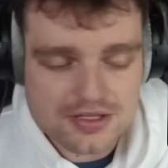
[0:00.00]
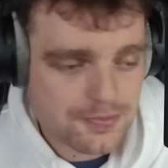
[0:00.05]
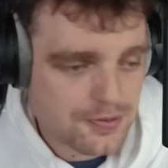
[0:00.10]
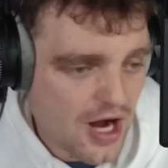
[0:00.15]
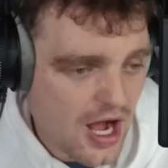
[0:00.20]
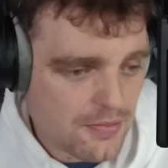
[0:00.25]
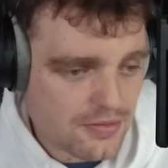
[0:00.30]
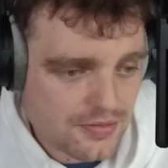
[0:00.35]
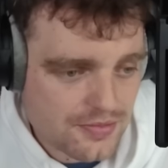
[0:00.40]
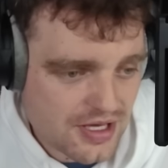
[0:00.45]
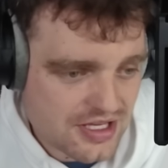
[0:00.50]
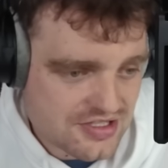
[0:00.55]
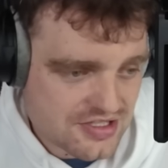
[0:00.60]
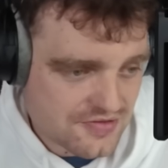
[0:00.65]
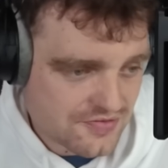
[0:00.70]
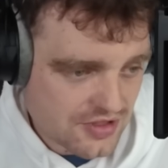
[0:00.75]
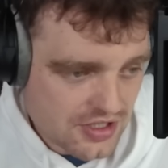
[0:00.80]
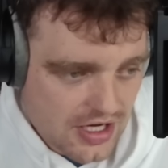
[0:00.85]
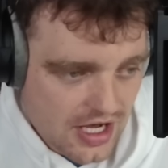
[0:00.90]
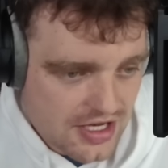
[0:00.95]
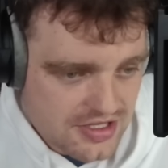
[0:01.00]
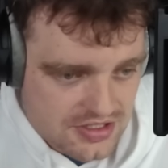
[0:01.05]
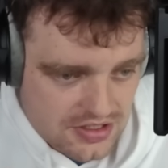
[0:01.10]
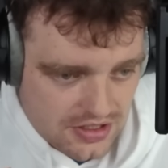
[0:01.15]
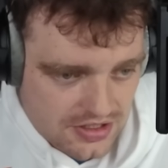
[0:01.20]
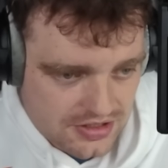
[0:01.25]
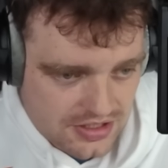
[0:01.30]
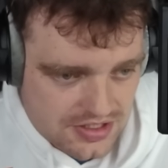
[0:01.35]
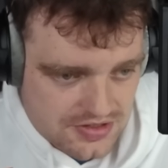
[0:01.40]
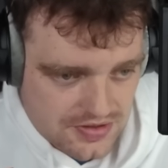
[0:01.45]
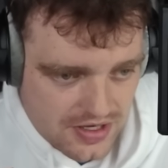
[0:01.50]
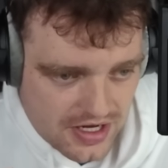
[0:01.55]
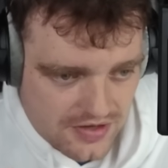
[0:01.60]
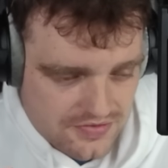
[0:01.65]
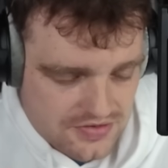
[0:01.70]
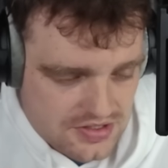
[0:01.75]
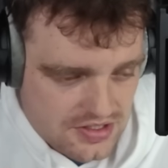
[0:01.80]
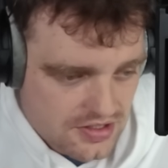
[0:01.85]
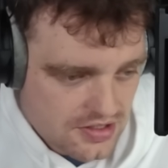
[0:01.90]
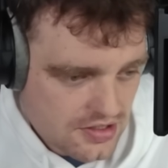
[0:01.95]
problem is, if you guys look at these
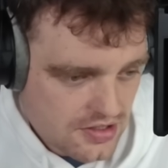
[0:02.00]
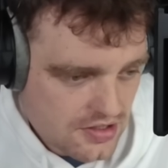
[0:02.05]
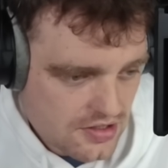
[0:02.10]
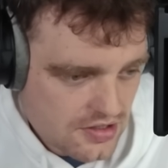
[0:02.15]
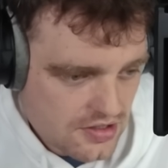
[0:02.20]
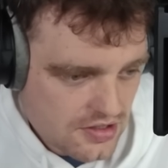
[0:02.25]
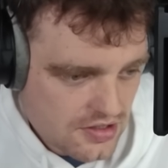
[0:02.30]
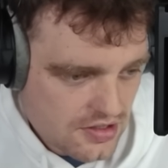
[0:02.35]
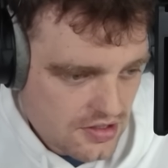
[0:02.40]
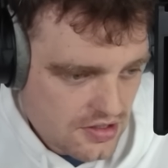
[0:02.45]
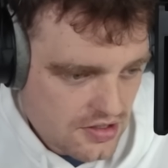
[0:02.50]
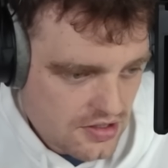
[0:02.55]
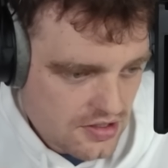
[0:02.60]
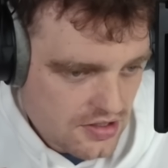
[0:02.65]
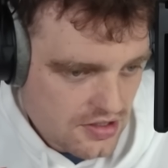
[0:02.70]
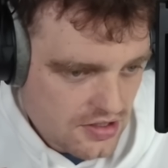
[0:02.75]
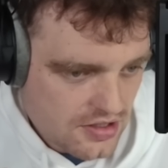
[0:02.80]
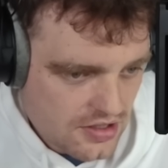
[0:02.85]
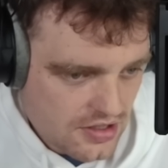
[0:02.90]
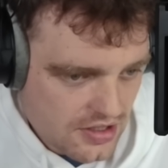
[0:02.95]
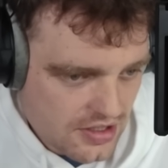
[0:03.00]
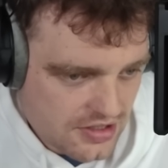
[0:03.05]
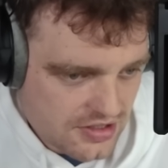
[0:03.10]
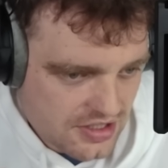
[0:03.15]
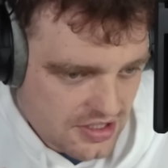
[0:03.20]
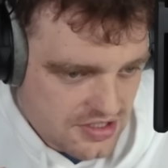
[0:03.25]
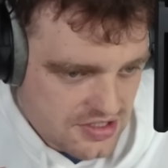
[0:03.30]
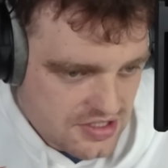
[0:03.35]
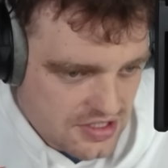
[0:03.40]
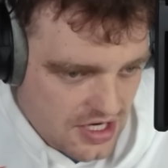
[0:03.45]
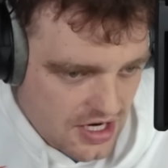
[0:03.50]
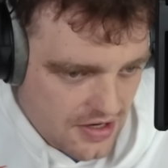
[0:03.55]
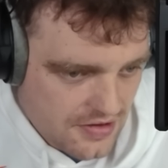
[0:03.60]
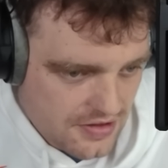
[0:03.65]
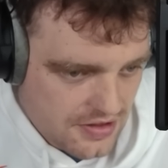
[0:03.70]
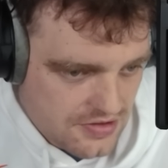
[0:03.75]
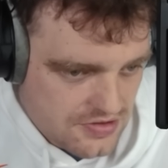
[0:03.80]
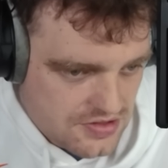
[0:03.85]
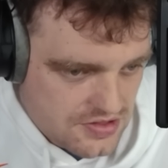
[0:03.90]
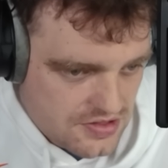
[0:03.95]
refs in these
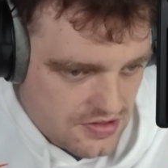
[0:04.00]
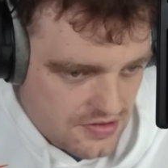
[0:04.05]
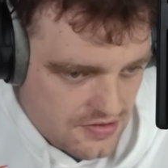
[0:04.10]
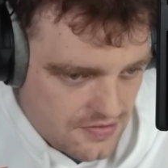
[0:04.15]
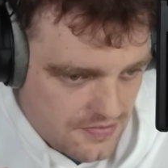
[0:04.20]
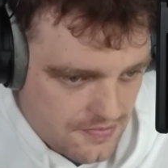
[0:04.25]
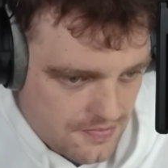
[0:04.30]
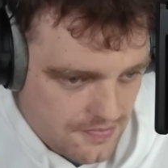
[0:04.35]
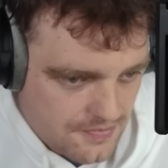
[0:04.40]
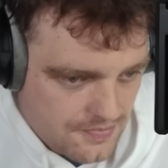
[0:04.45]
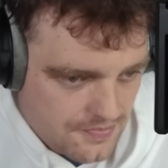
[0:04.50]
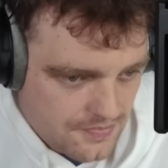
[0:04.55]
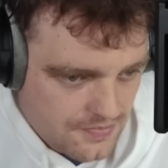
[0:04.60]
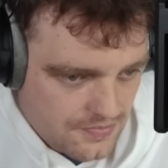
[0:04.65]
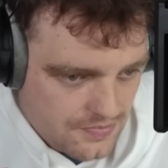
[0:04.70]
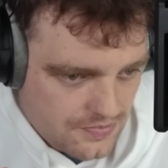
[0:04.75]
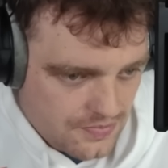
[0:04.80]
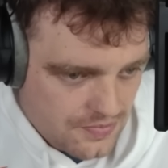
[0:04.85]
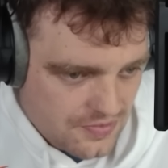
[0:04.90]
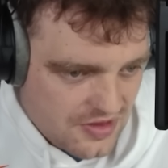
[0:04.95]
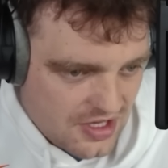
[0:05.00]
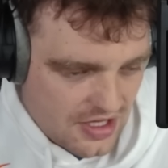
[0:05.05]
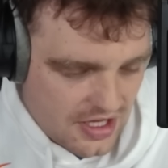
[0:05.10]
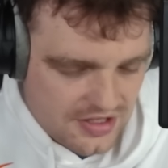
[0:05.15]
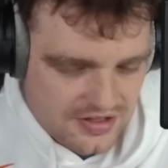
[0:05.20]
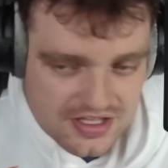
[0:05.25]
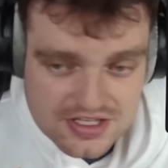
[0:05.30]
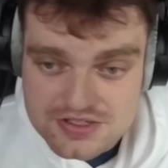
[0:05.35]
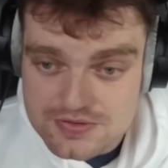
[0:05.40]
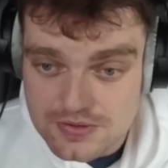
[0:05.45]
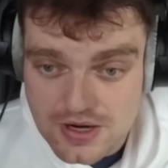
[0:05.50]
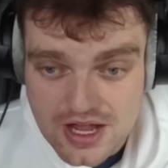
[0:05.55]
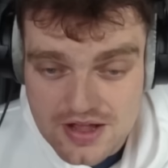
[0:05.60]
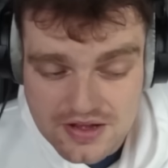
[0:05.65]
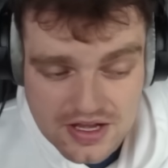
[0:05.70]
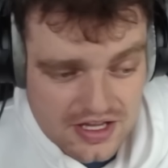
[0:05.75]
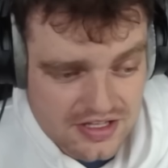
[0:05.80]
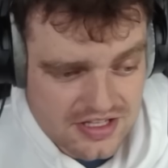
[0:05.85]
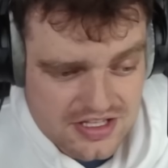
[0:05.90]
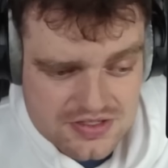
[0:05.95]
scenarios, like this
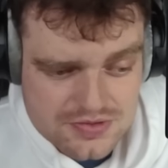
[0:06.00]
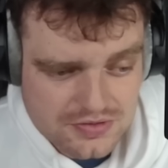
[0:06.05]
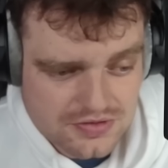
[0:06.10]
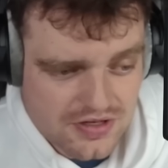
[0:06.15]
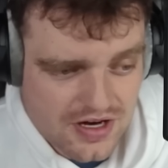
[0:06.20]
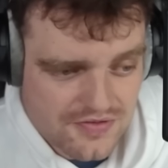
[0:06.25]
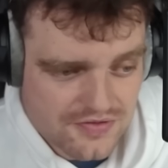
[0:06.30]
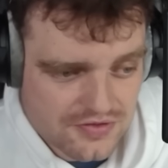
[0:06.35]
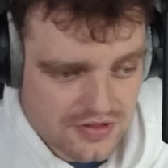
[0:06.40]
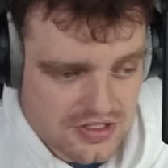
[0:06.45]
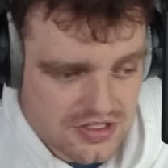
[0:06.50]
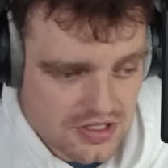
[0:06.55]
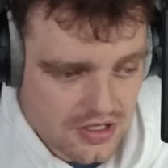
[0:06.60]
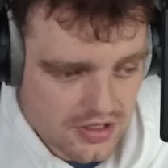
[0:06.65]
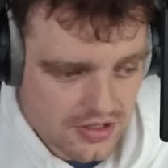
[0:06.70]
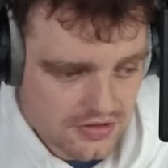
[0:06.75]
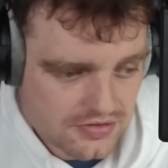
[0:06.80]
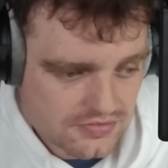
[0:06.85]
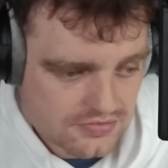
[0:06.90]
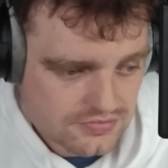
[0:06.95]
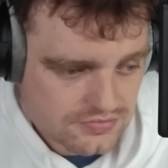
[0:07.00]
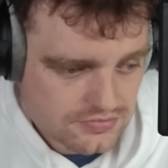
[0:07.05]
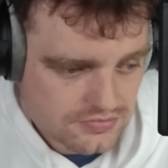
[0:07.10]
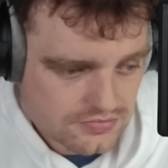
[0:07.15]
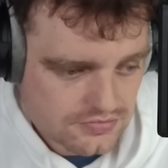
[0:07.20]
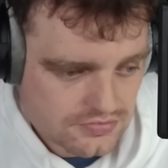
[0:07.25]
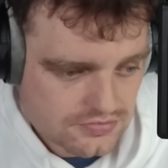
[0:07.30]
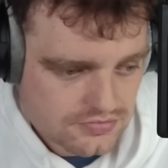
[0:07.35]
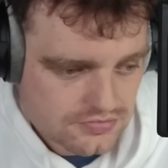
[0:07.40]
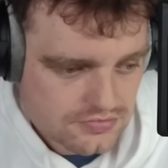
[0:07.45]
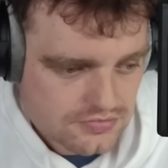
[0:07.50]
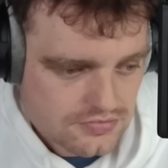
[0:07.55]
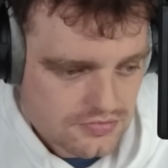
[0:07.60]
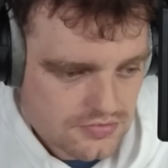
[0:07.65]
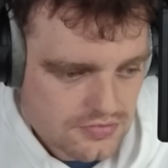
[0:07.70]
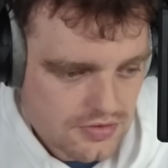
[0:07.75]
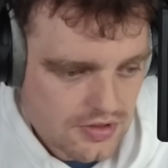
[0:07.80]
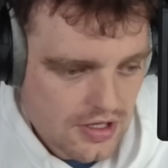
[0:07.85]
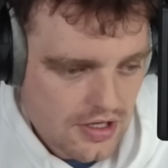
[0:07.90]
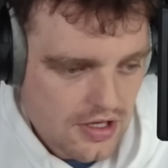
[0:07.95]
when the referee's looking.
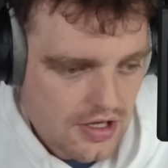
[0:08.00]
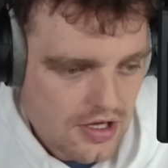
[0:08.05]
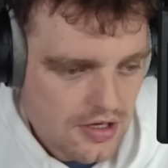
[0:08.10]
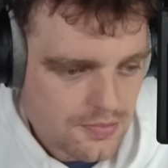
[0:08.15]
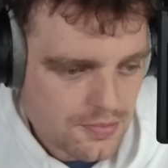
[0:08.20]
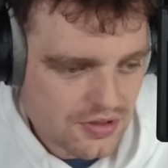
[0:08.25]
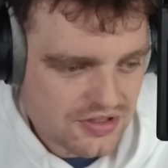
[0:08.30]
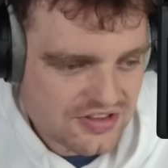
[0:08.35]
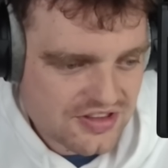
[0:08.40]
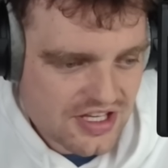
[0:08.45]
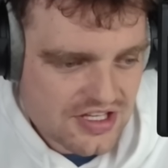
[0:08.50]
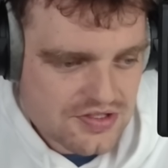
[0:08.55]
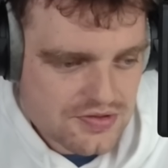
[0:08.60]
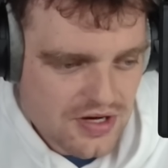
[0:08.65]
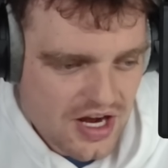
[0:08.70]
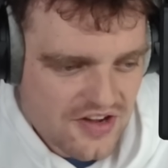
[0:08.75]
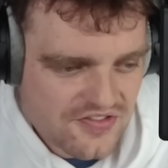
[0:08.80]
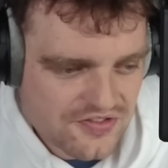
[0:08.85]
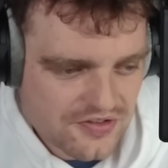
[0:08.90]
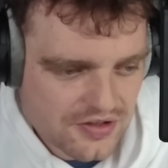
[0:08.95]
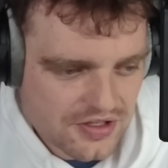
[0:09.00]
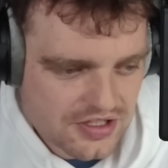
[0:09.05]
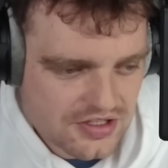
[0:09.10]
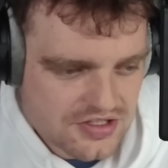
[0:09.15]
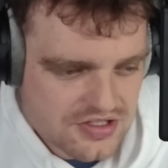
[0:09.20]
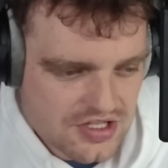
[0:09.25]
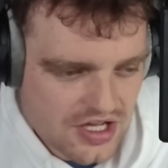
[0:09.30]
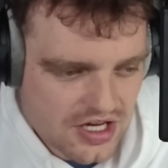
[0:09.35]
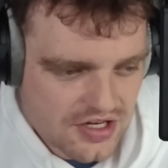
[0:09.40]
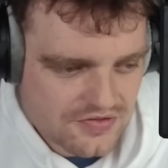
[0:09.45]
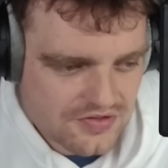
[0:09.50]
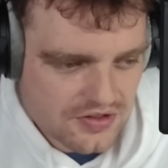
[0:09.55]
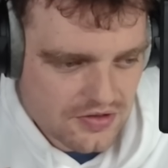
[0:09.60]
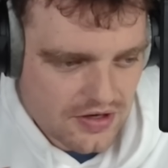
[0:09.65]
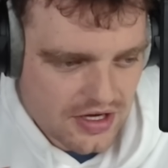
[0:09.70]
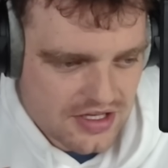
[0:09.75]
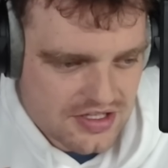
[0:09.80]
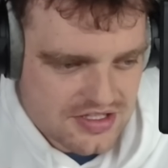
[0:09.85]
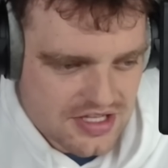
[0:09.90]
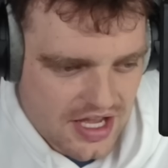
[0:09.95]
But this referee does not have the
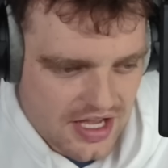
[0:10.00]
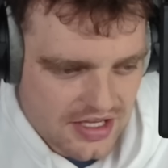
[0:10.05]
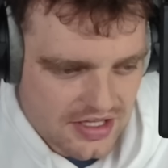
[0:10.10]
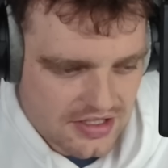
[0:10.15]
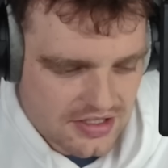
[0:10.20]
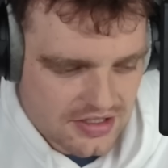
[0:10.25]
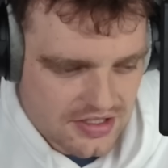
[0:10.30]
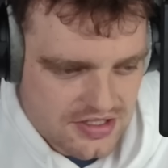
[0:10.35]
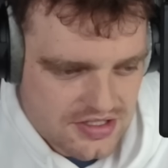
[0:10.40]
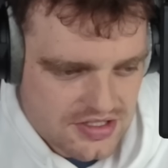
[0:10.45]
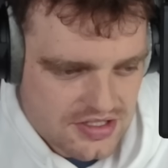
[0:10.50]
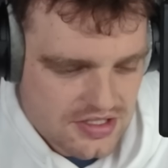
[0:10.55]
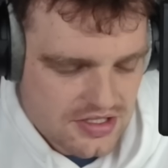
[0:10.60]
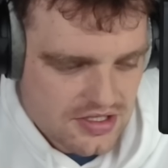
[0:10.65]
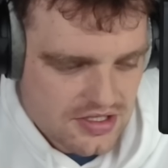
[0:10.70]
greatest angle of this.